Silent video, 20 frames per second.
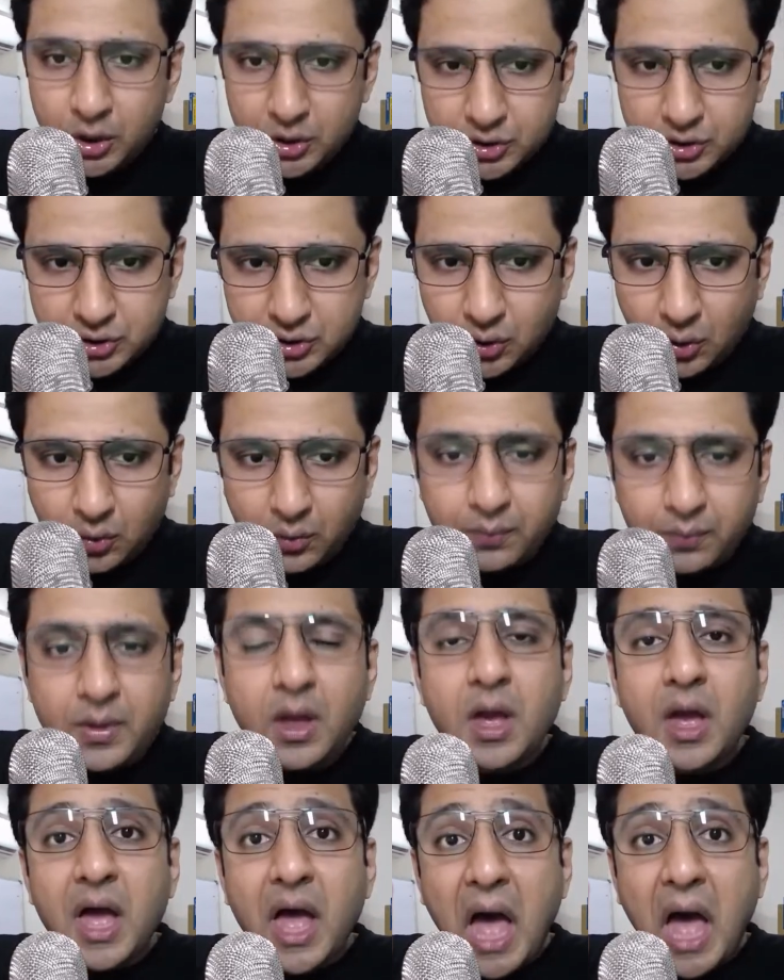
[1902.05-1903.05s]
So
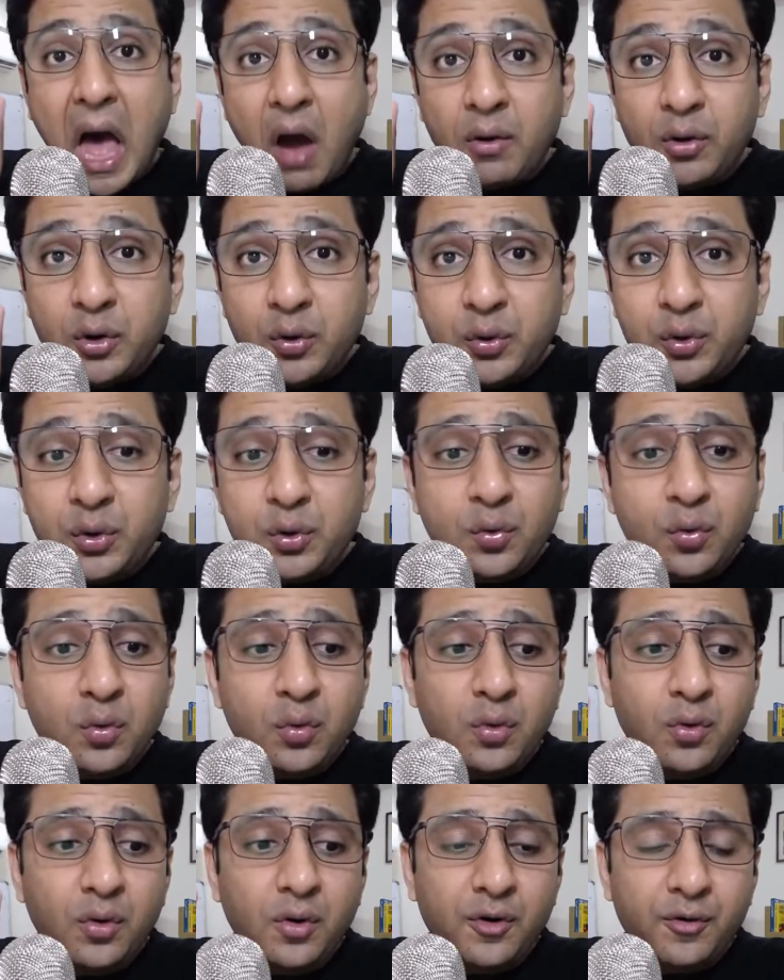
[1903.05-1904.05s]
how do
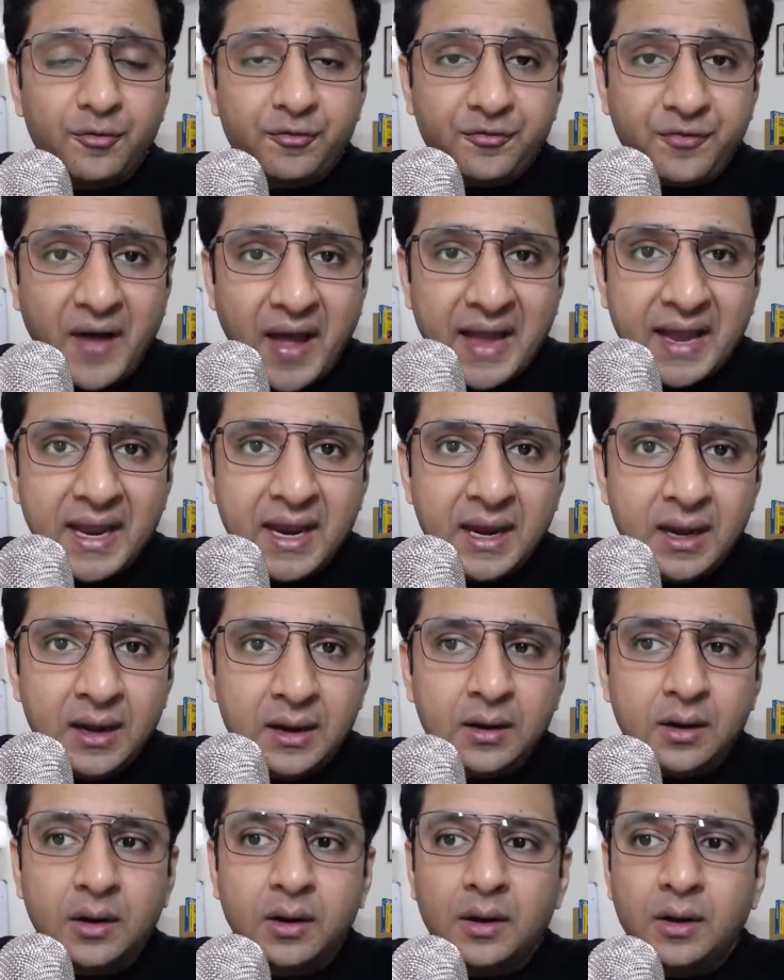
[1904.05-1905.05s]
you
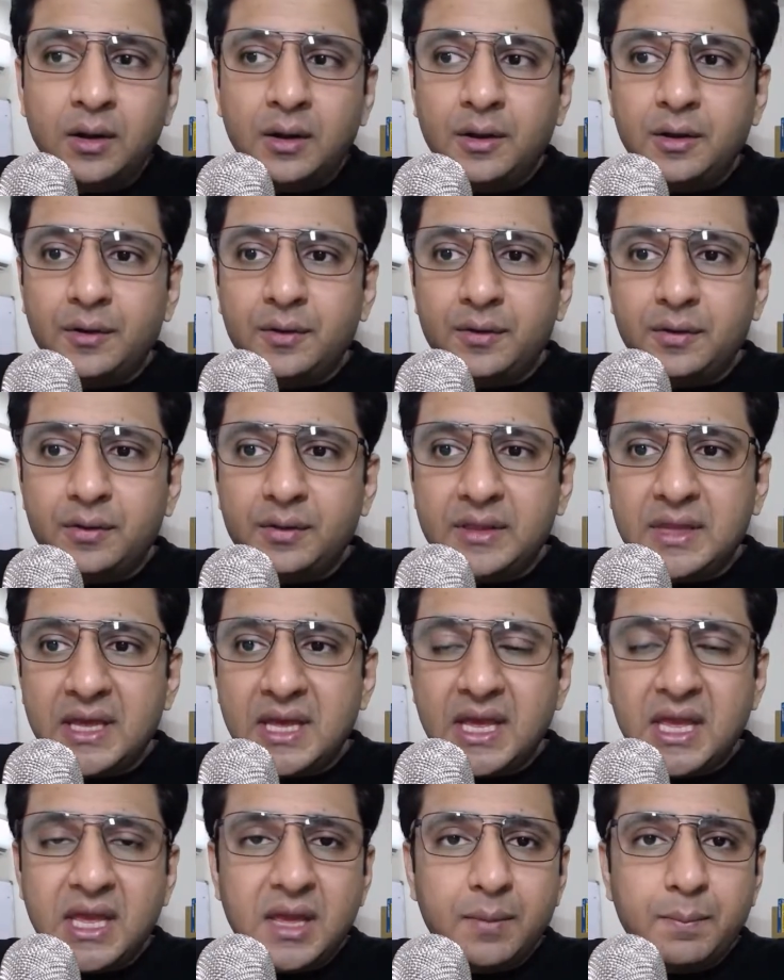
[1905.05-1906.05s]
find
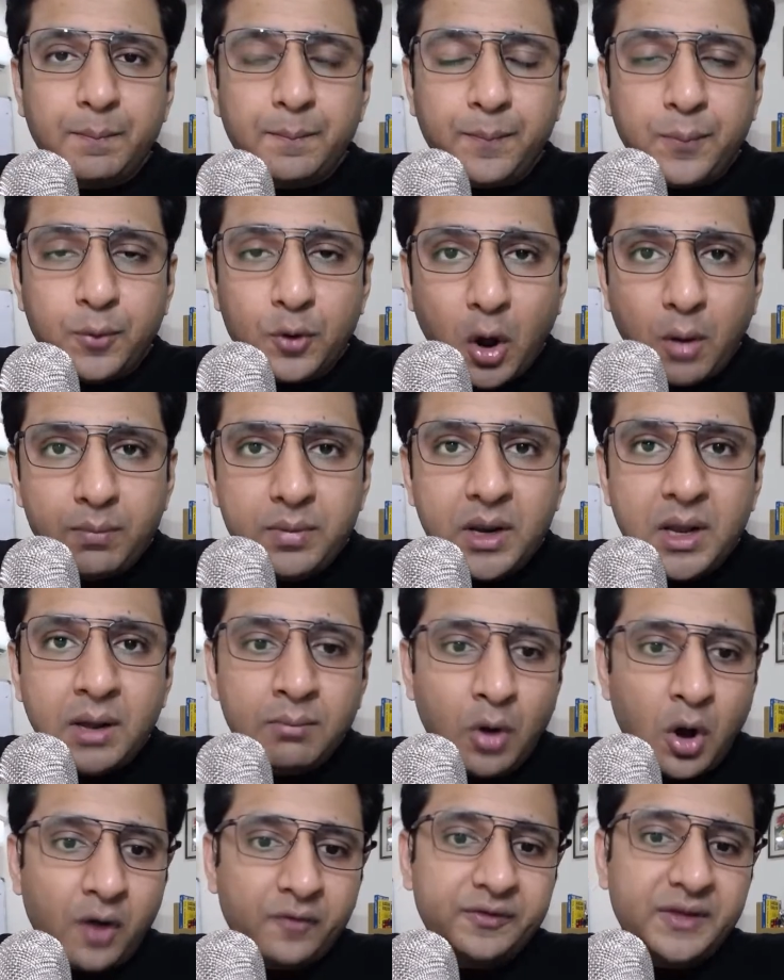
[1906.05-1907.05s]
the
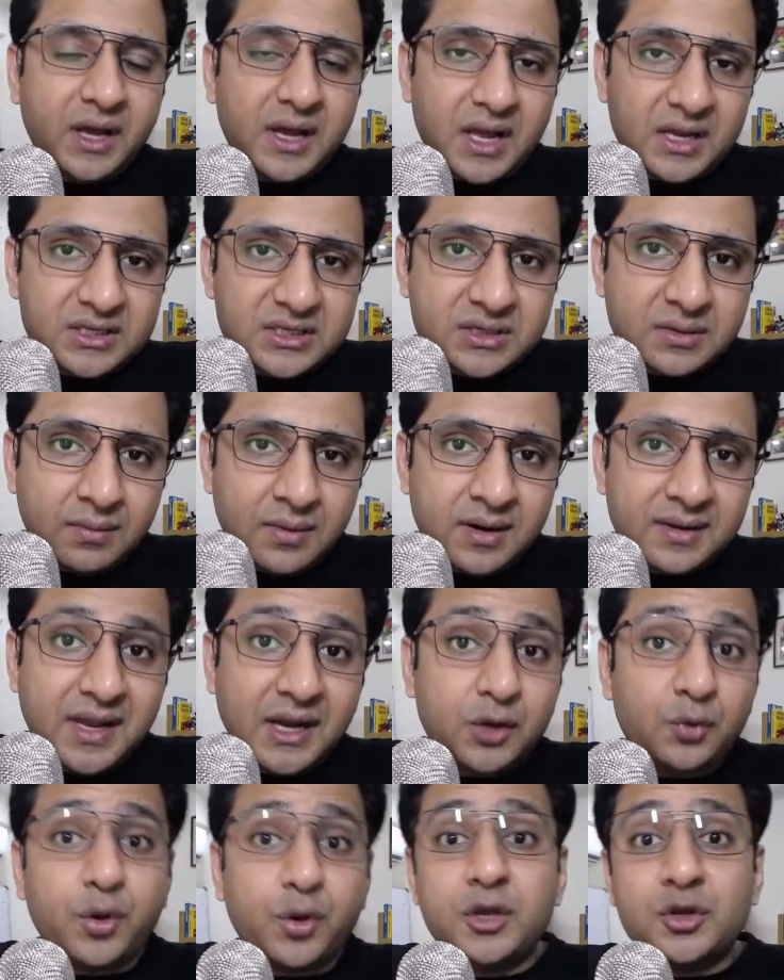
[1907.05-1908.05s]
problem of the customer
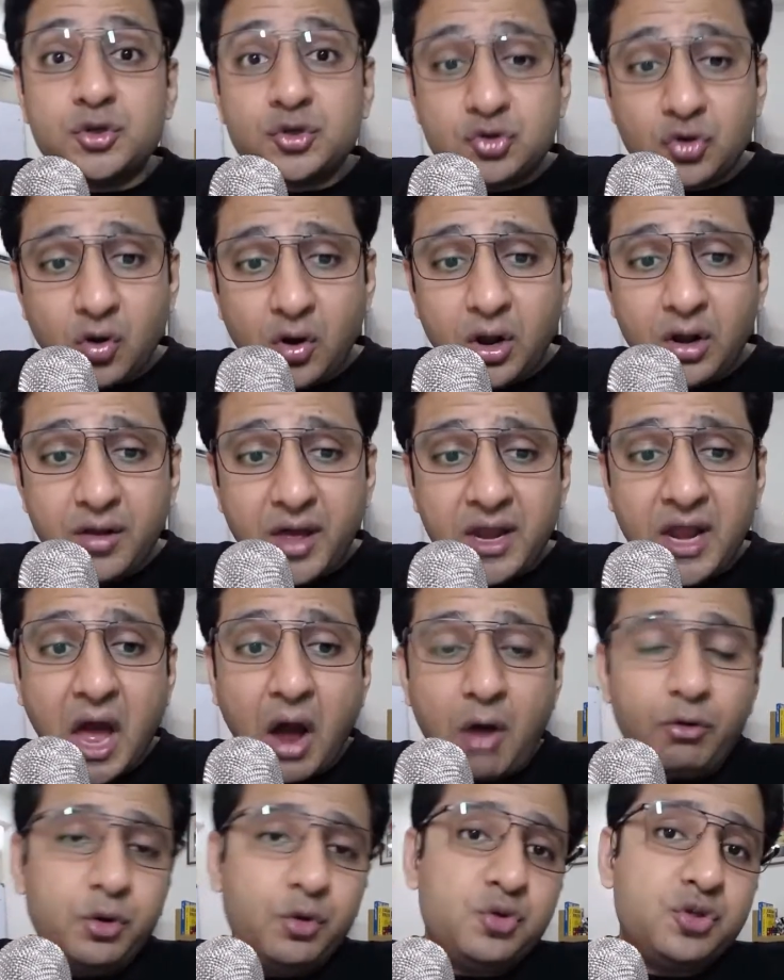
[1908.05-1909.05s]
that you can solve, and
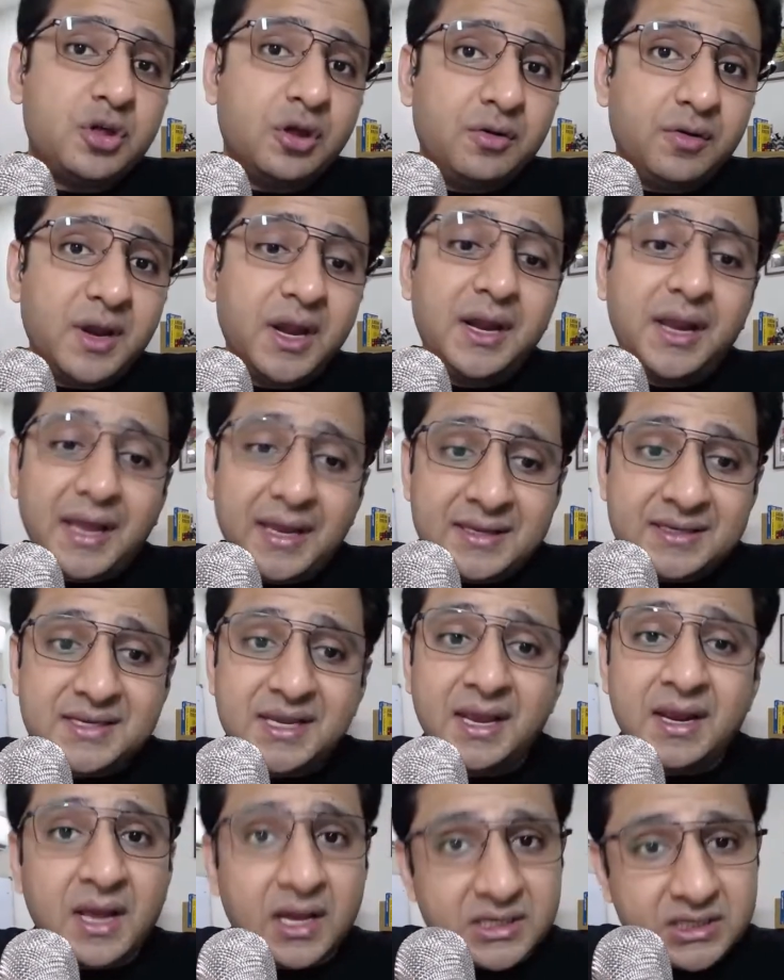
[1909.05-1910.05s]
how do you generate
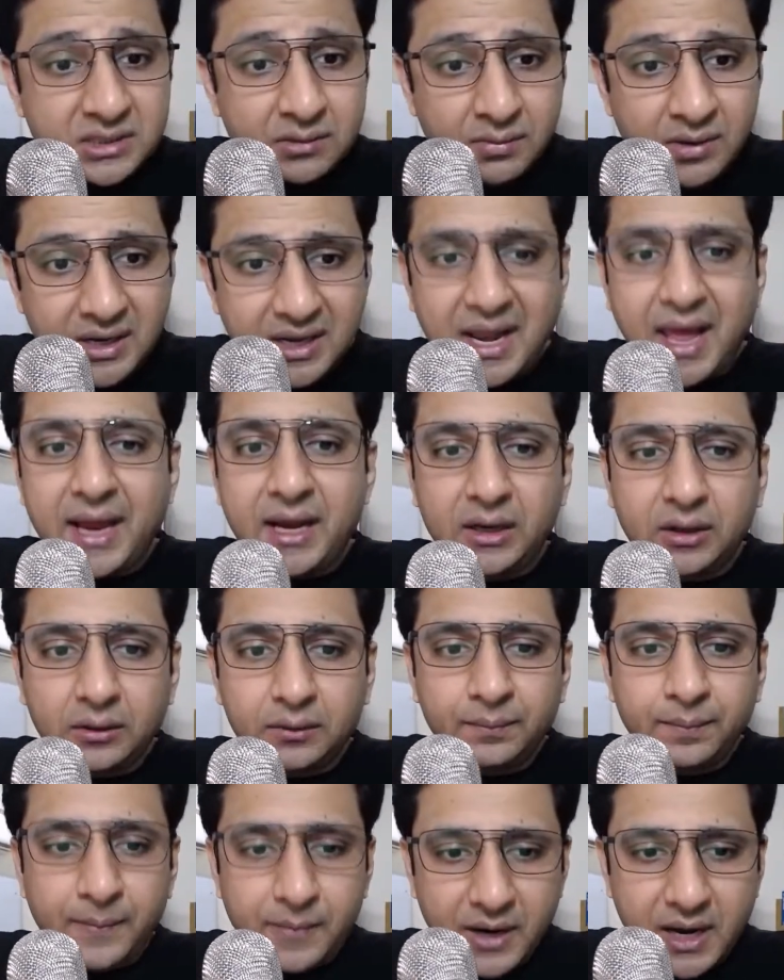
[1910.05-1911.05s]
insane customer delight,
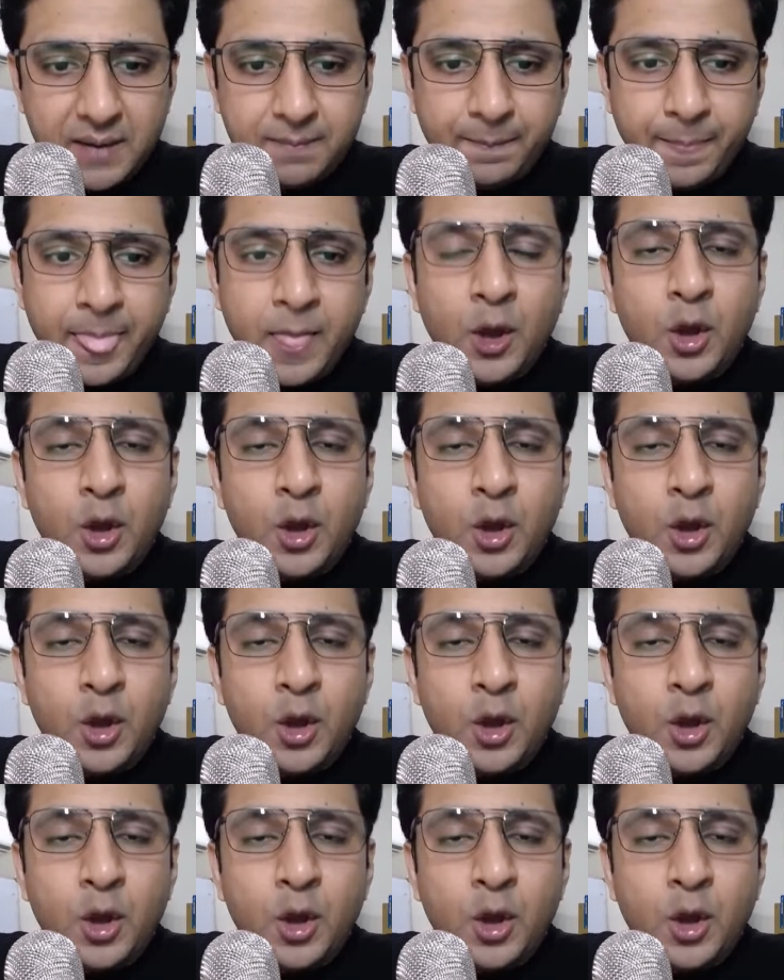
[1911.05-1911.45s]
right?